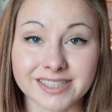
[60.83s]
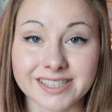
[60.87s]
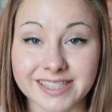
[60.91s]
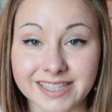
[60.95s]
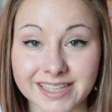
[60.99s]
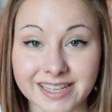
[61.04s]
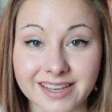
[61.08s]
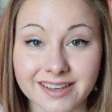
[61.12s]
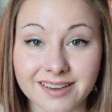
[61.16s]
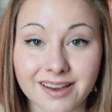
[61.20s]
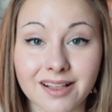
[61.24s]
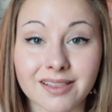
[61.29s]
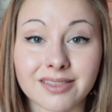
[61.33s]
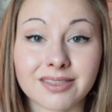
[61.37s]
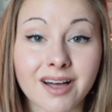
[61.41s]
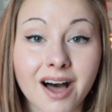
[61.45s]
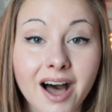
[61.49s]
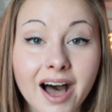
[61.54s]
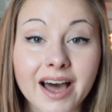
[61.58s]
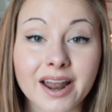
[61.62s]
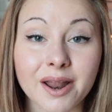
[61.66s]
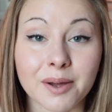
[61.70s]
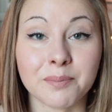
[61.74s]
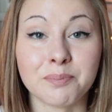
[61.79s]
seeing a
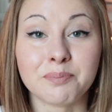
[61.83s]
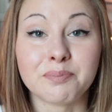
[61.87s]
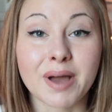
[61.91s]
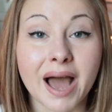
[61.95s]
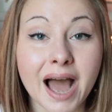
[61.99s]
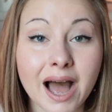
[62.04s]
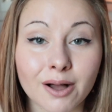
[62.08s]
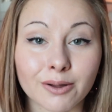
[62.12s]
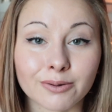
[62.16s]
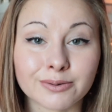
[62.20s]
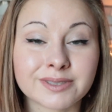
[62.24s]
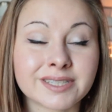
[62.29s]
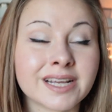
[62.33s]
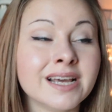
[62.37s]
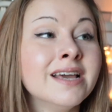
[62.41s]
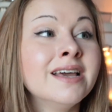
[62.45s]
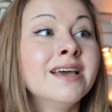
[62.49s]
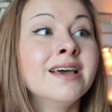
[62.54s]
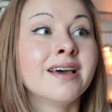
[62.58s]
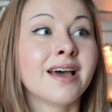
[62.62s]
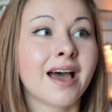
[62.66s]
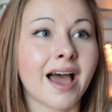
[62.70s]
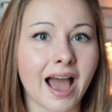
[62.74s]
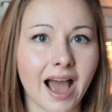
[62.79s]
lot about
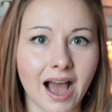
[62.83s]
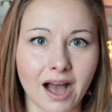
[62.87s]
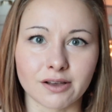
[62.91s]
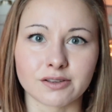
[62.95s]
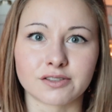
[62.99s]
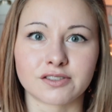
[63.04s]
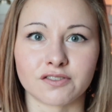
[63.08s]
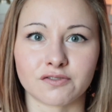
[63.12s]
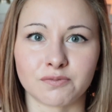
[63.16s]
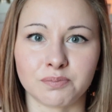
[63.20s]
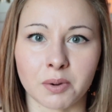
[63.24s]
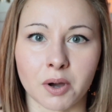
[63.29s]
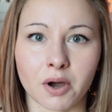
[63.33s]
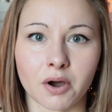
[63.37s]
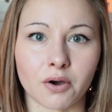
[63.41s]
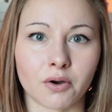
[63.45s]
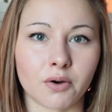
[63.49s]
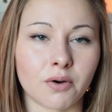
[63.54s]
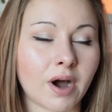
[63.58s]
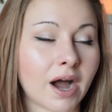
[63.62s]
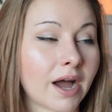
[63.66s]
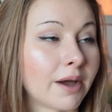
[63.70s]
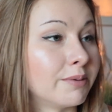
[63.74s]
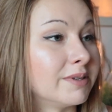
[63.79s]
House of
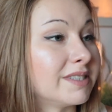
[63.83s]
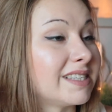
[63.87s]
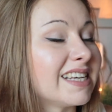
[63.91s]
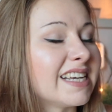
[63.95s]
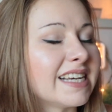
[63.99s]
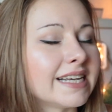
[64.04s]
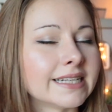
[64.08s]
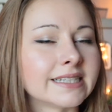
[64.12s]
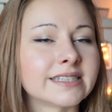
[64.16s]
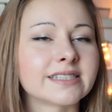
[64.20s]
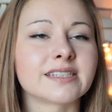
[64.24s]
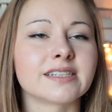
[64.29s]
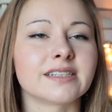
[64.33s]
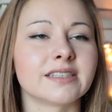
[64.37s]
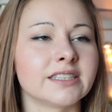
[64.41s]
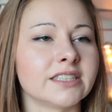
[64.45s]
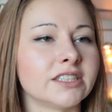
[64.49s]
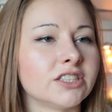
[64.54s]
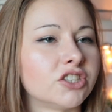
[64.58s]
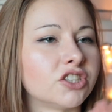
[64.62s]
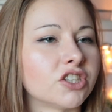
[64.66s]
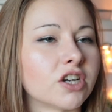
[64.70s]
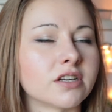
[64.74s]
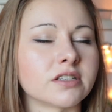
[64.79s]
Beau, I was instantly
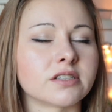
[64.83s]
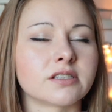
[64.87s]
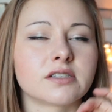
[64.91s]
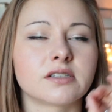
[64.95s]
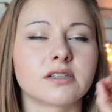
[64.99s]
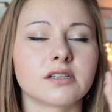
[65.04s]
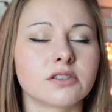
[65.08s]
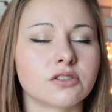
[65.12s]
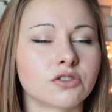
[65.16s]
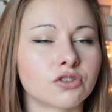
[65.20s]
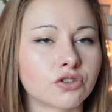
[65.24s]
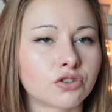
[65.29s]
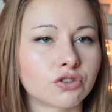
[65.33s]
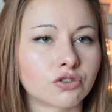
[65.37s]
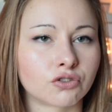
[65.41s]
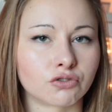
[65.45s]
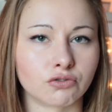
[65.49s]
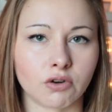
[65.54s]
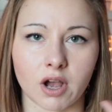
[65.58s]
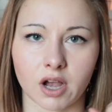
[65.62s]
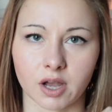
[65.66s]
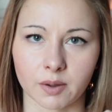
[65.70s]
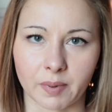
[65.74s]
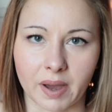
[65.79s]
just
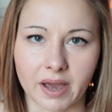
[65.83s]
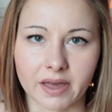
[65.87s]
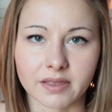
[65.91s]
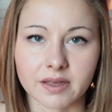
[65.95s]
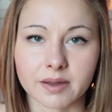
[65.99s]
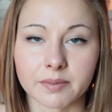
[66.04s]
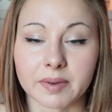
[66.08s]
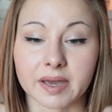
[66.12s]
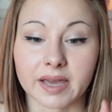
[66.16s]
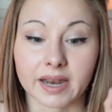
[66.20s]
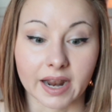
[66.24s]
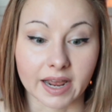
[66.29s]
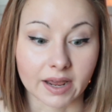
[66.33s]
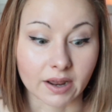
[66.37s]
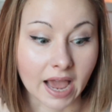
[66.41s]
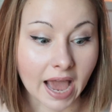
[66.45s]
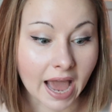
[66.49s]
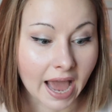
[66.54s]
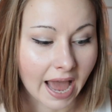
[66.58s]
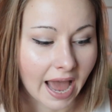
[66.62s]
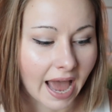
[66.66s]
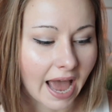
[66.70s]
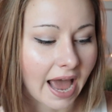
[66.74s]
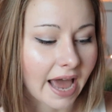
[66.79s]
struck by them, and I
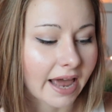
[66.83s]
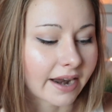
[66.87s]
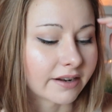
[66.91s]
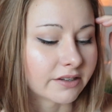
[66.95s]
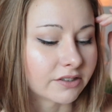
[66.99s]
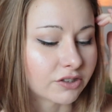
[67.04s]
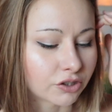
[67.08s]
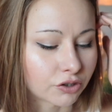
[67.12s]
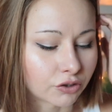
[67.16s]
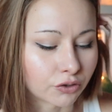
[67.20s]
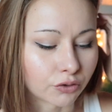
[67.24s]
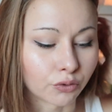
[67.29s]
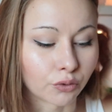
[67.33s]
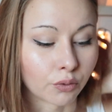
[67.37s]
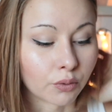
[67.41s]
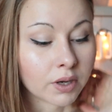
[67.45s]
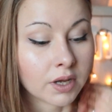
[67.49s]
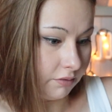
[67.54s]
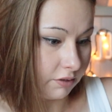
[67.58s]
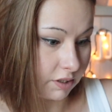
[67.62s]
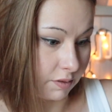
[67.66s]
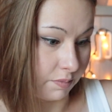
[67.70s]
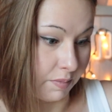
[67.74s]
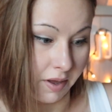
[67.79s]
had to
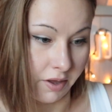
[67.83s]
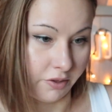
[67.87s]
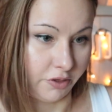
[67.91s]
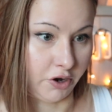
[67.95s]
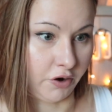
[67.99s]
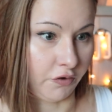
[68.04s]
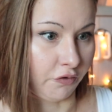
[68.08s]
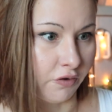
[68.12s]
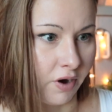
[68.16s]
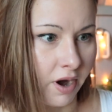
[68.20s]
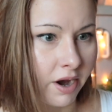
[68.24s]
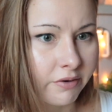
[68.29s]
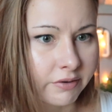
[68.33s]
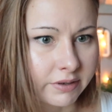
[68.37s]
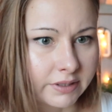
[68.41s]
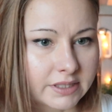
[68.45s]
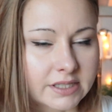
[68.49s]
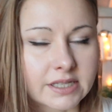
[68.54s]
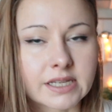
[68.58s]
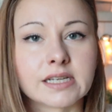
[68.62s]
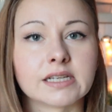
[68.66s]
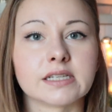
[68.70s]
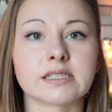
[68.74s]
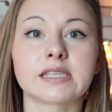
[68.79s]
smell their
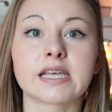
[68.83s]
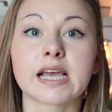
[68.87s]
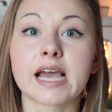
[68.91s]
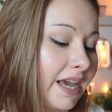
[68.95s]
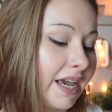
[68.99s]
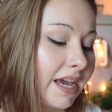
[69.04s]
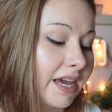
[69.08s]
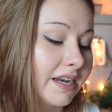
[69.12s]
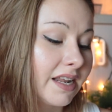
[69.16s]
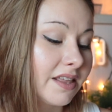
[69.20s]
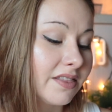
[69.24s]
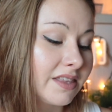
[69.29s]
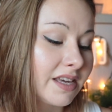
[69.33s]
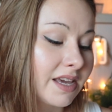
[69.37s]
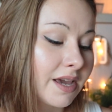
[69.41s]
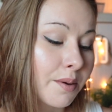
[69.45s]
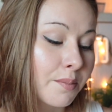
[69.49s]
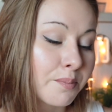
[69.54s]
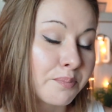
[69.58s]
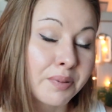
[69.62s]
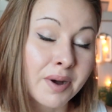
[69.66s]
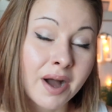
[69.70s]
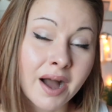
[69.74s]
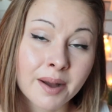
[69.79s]
fragrances. And the
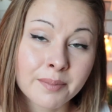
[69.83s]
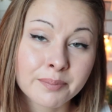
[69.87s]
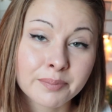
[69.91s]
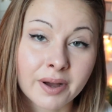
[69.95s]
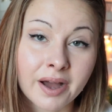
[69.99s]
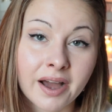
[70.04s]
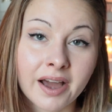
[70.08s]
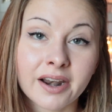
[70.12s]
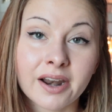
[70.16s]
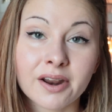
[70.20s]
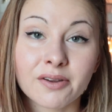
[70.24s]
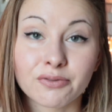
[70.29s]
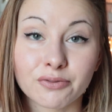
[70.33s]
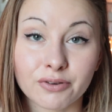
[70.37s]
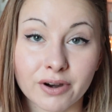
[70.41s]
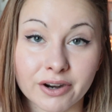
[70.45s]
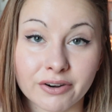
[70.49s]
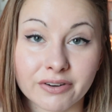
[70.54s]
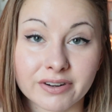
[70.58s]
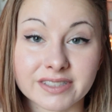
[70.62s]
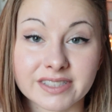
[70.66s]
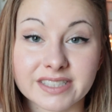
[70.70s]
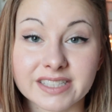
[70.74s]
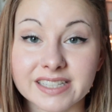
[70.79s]
Bombon
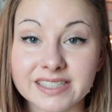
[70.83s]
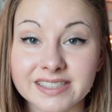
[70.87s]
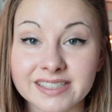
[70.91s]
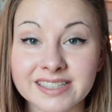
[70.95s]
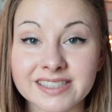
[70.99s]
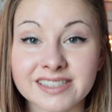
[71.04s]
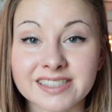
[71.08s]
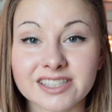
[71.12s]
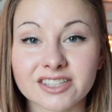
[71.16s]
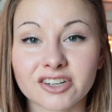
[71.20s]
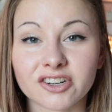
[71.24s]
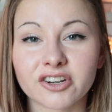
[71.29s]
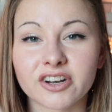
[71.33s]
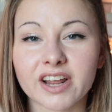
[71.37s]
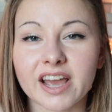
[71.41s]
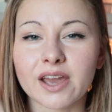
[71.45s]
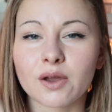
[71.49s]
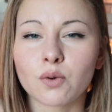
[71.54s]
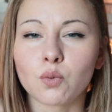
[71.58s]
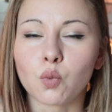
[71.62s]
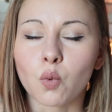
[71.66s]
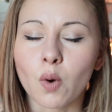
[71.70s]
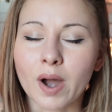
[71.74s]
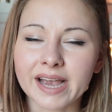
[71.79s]
fragrance is considered
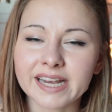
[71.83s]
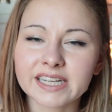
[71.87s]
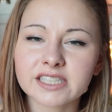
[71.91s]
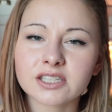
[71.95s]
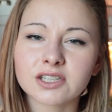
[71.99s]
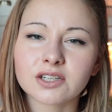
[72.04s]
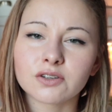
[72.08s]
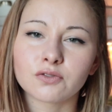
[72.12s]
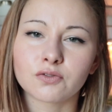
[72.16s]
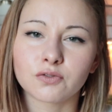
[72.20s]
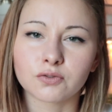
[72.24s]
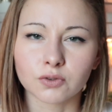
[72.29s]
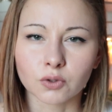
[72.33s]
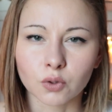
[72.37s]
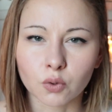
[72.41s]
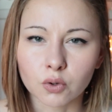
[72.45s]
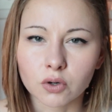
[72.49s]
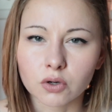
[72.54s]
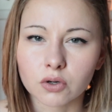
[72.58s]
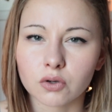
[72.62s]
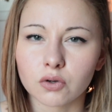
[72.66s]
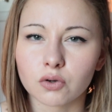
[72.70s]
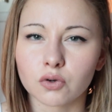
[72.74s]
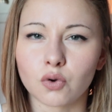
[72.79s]
a white
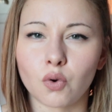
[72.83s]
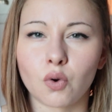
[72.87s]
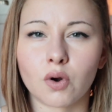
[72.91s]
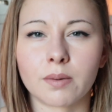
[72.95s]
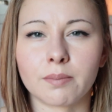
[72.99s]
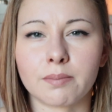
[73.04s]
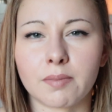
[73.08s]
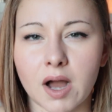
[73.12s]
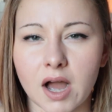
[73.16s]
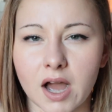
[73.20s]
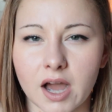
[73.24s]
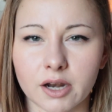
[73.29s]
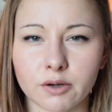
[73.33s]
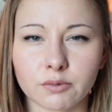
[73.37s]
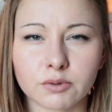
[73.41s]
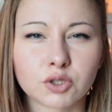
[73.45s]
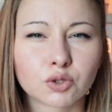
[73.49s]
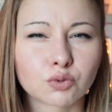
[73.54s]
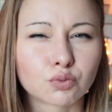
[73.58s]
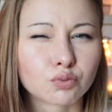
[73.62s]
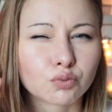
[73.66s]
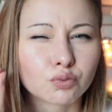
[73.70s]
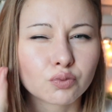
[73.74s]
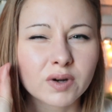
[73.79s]
floral gourmand,
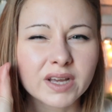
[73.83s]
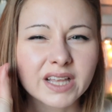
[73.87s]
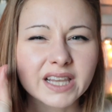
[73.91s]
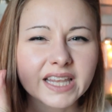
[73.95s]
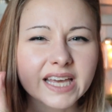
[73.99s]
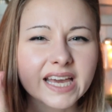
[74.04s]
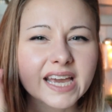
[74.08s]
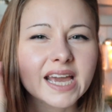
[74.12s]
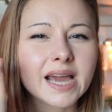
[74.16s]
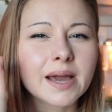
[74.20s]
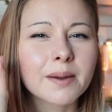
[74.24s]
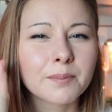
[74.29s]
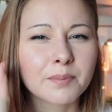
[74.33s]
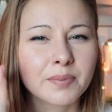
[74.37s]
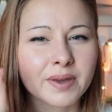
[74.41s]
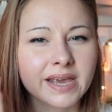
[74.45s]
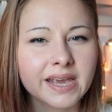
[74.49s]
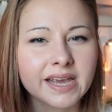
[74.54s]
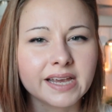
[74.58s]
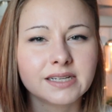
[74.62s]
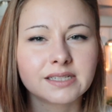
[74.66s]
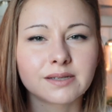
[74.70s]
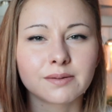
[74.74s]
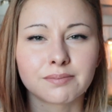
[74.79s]
which really
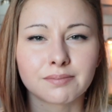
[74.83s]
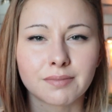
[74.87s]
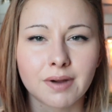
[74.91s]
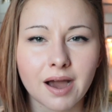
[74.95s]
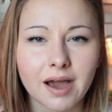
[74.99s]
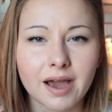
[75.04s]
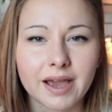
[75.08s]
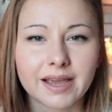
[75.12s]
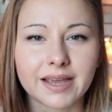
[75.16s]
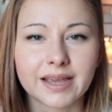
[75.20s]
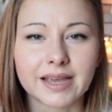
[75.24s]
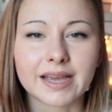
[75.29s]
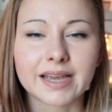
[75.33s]
piqued my